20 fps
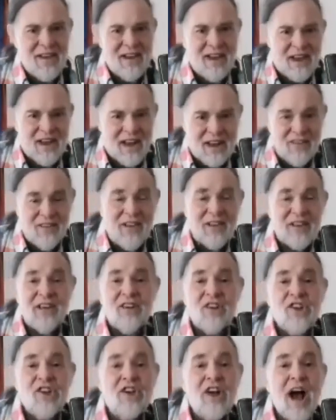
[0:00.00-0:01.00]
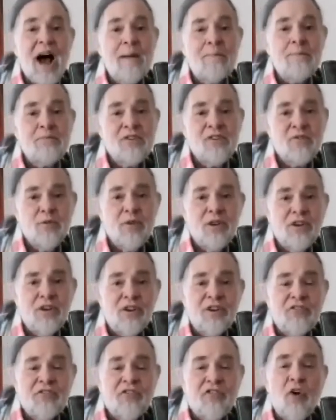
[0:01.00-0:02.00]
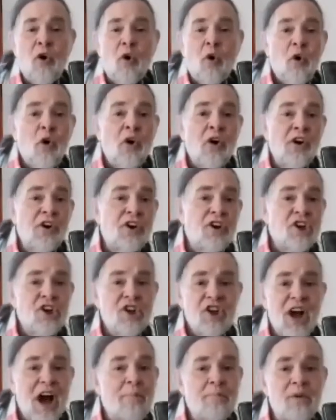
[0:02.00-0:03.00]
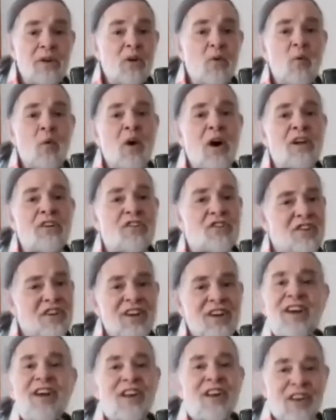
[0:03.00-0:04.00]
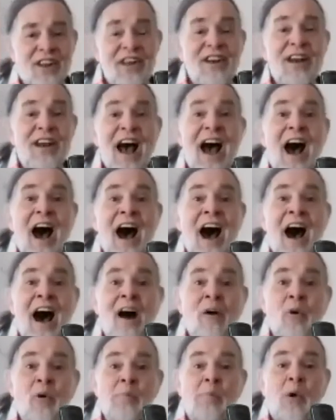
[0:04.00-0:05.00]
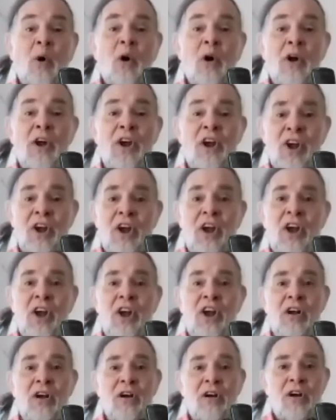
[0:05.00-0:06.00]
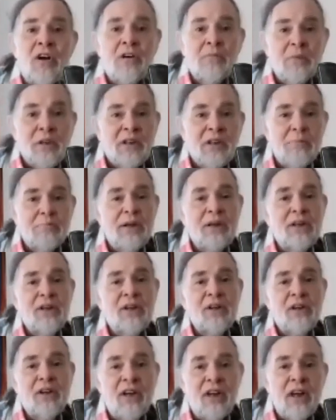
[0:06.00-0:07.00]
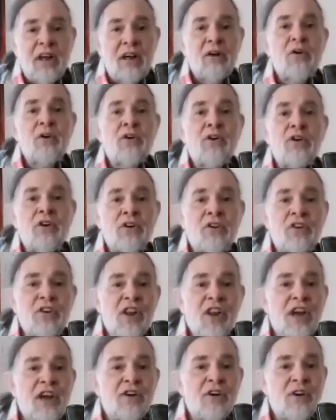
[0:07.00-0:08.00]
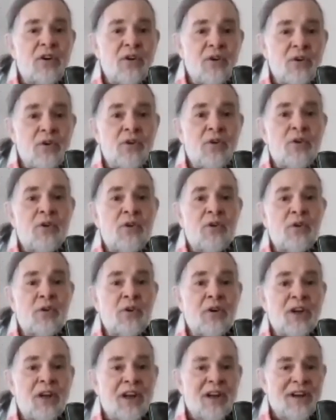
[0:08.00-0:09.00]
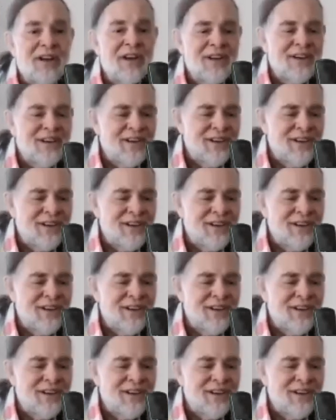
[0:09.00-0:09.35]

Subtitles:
And the little shops we could afford to shop in once, they now are boarded, but the building owners, they don't care.